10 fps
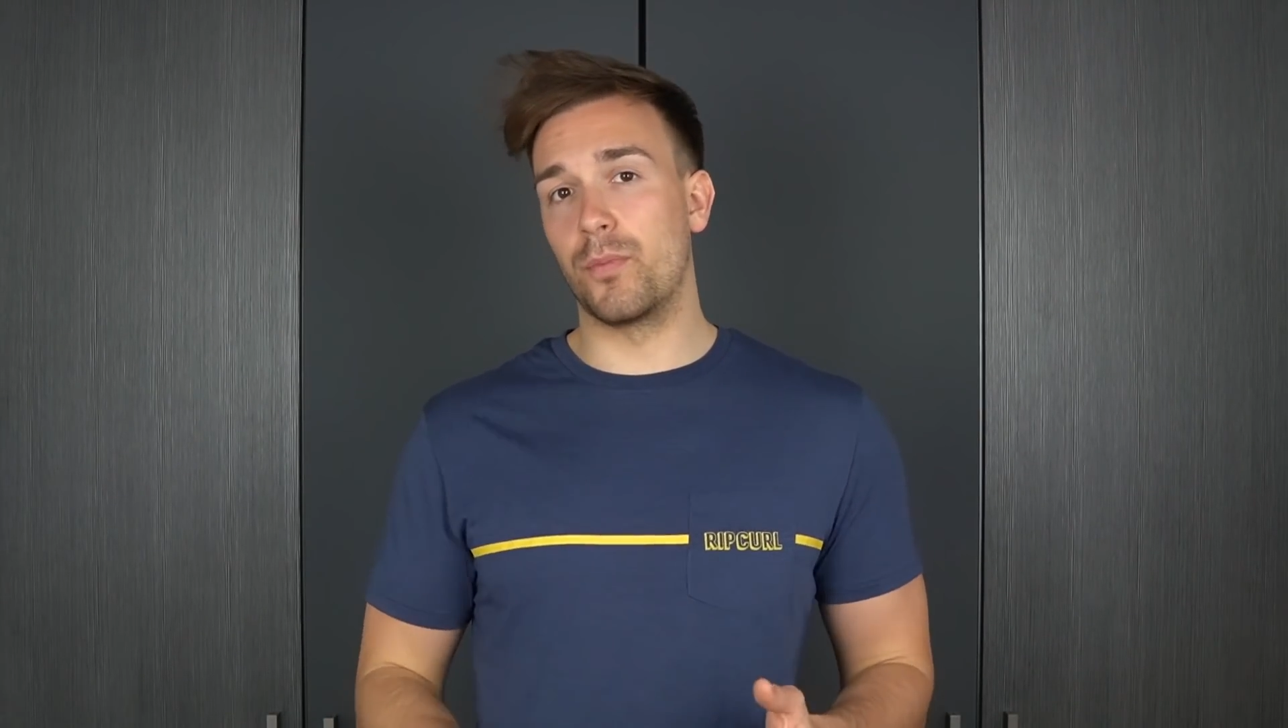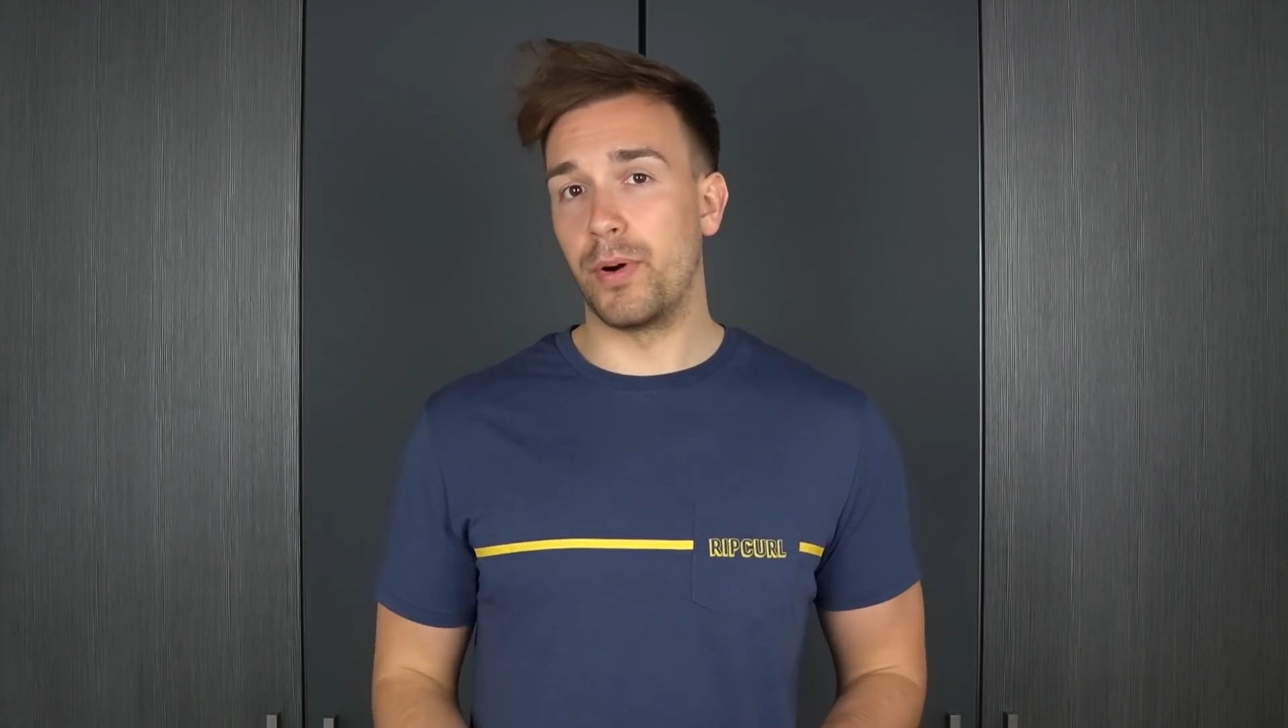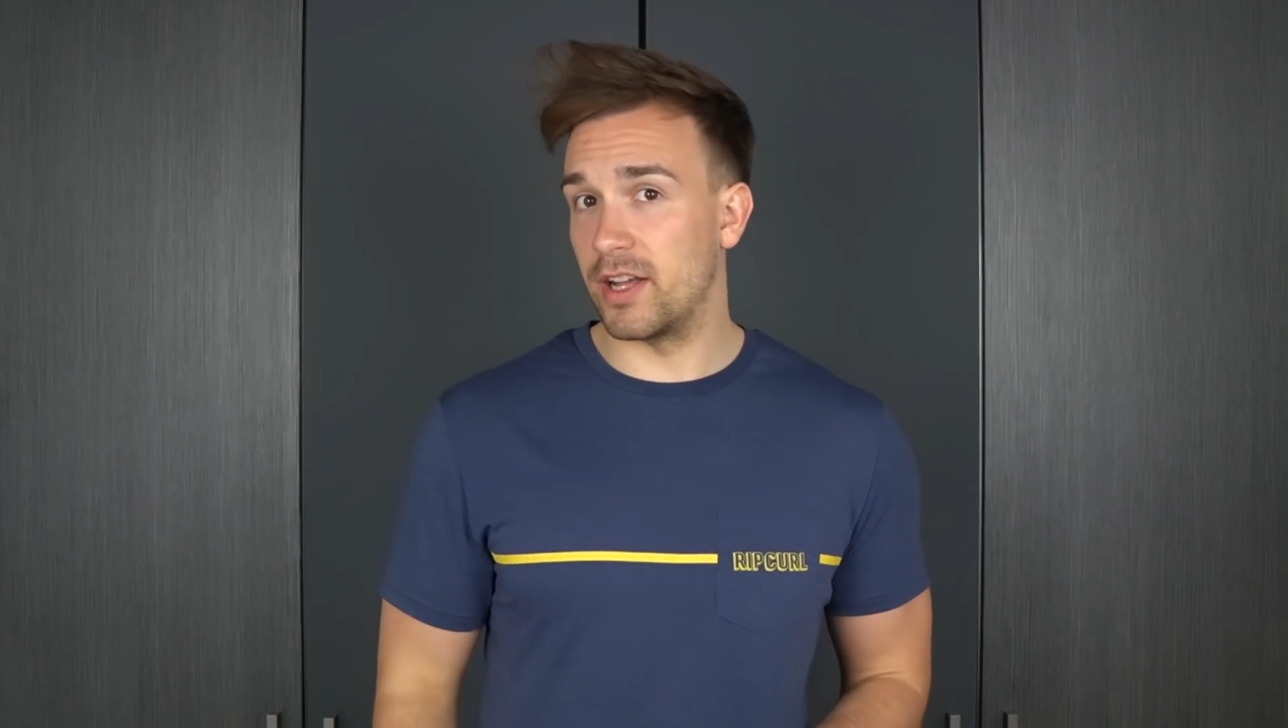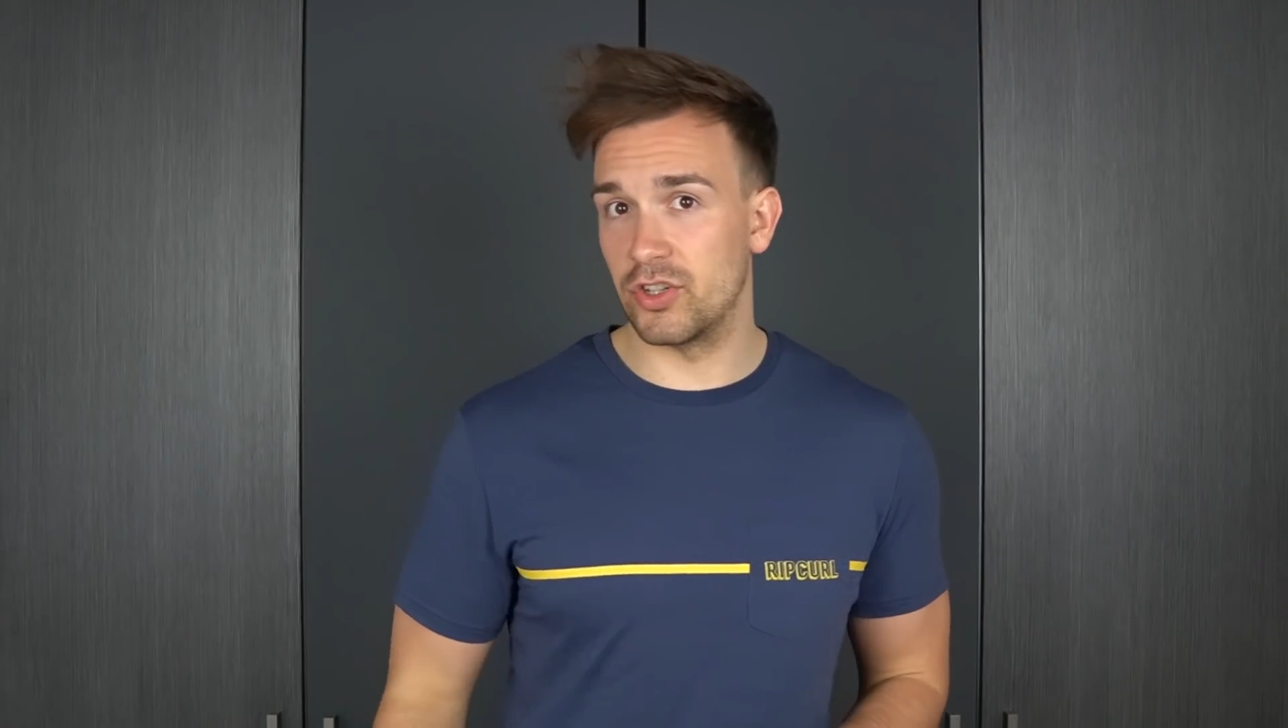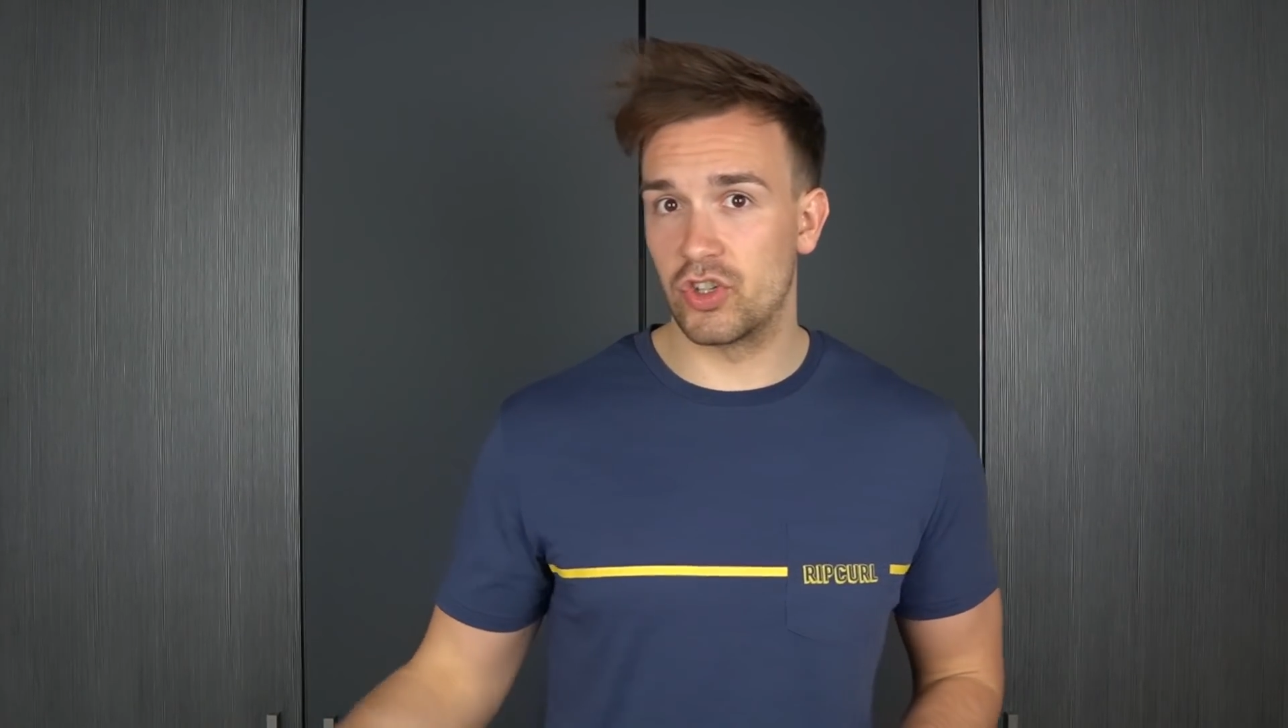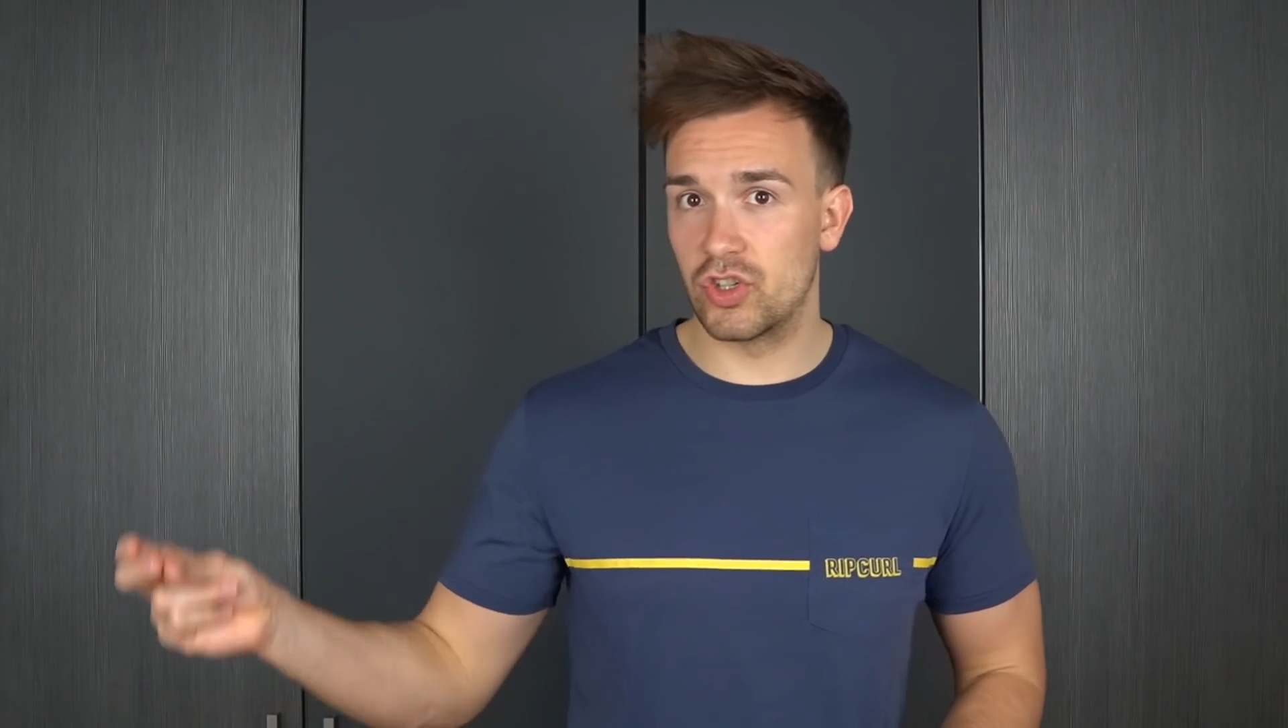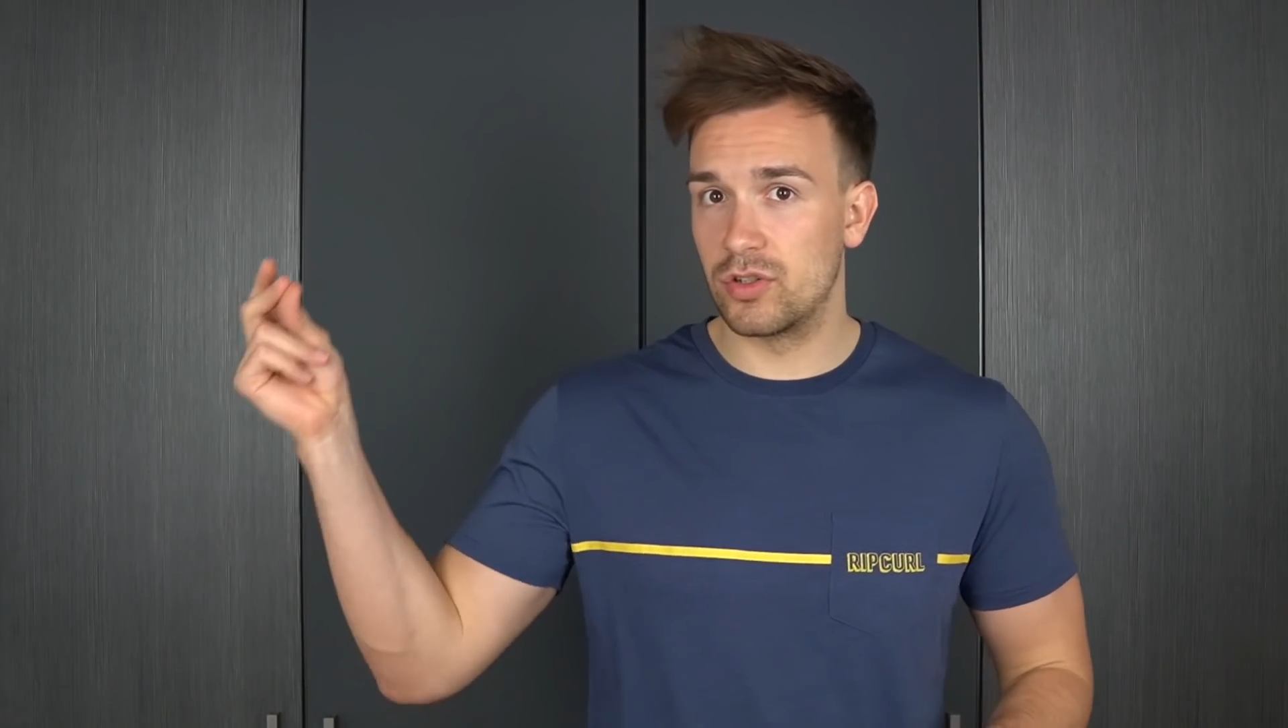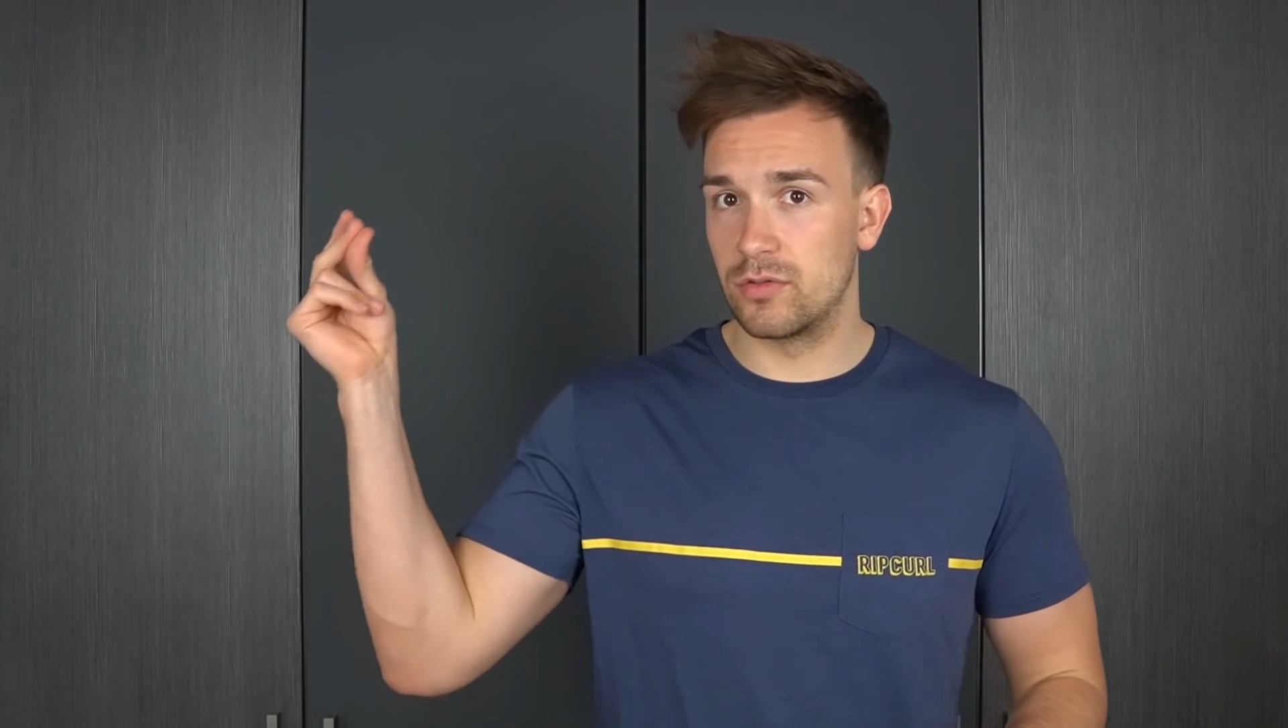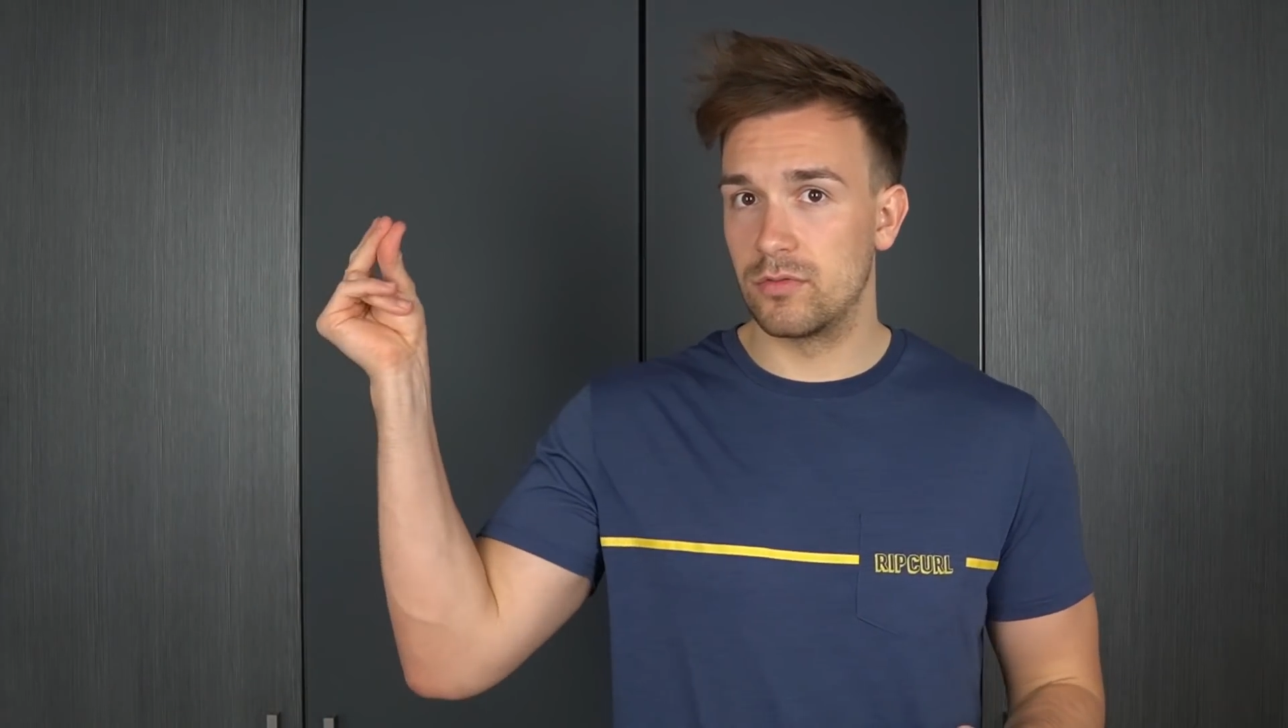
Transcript: Punch.